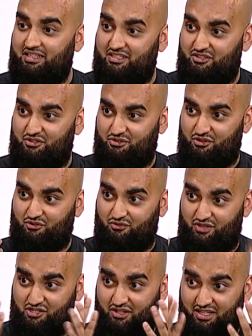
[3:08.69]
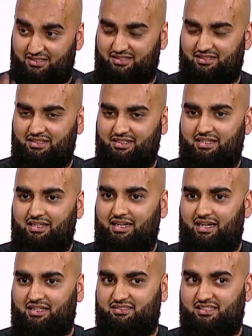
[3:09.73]
needed to, visualise it. Yeah.
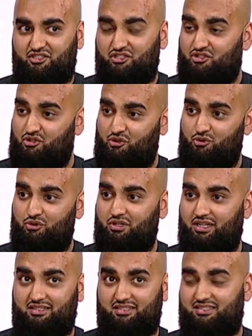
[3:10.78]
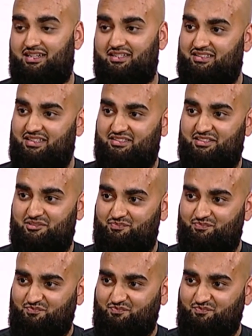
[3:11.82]
And he said, it's just you and the stars, that's it.